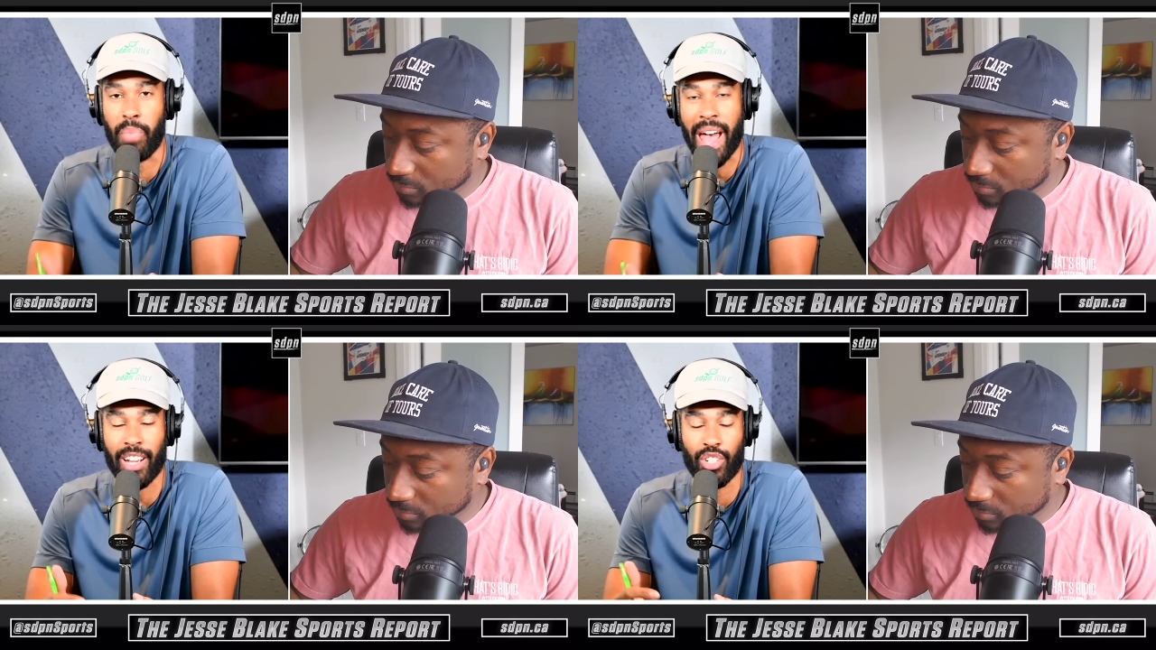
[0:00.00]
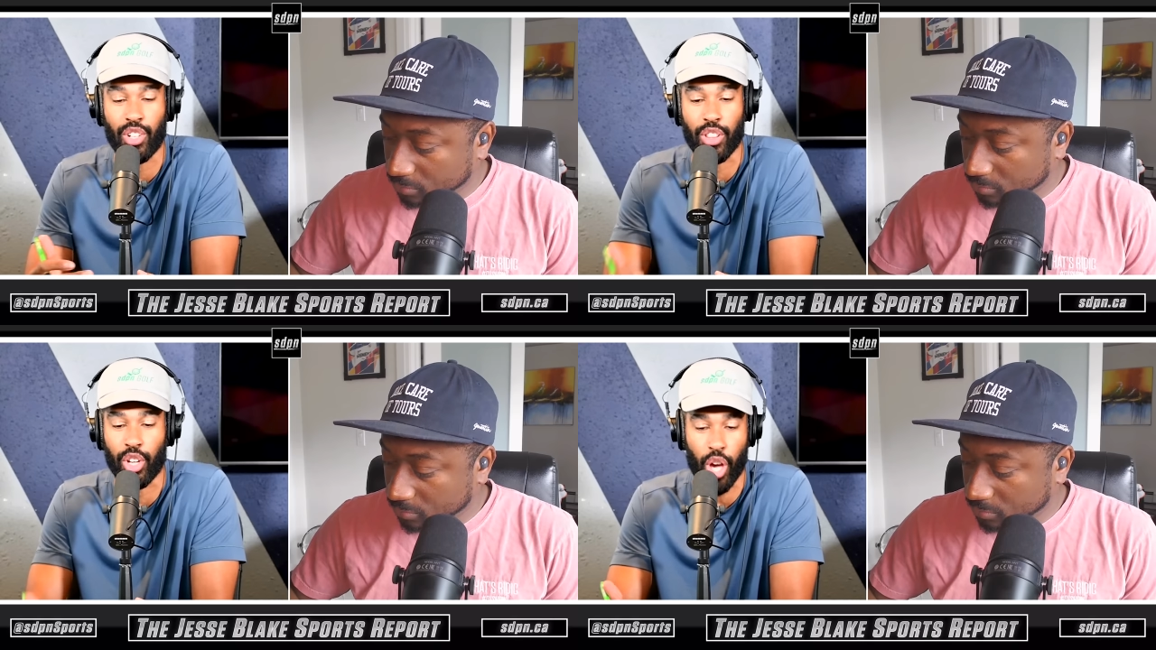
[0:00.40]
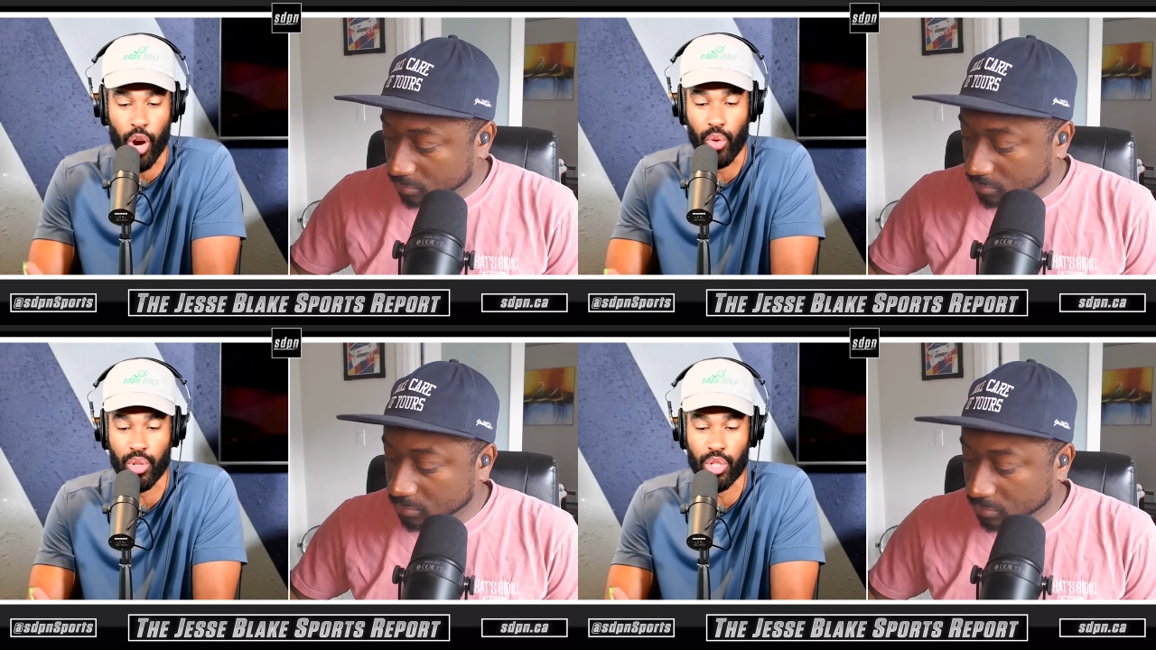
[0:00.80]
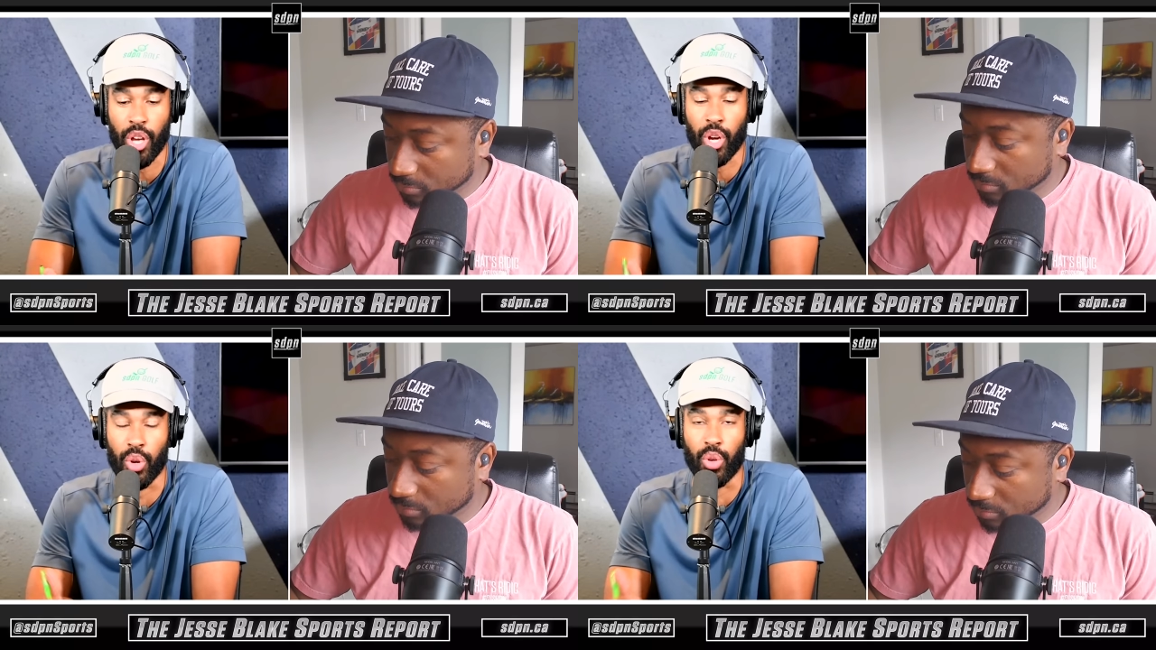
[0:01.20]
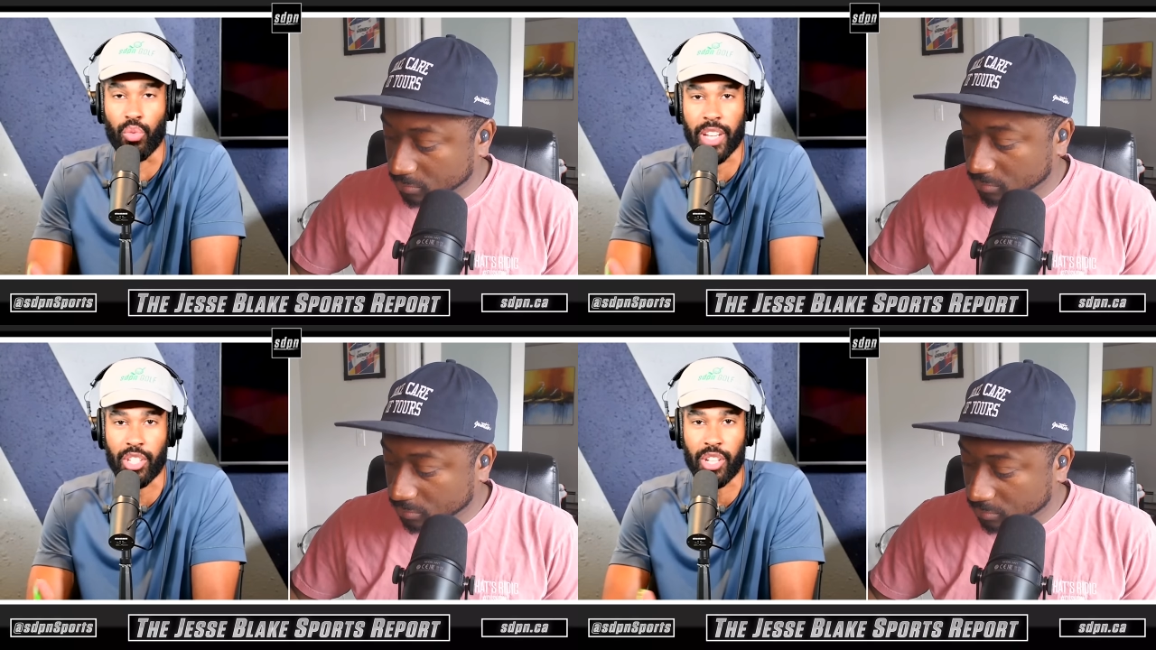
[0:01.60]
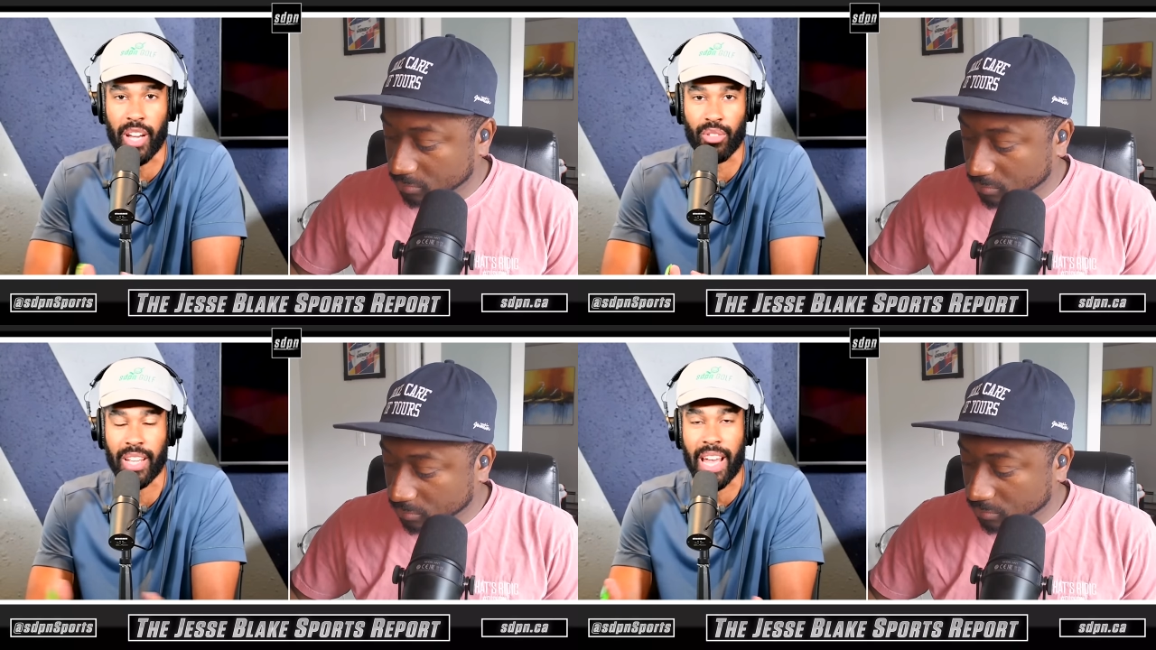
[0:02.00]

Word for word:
Speaker 1: back to the coach who had reached out to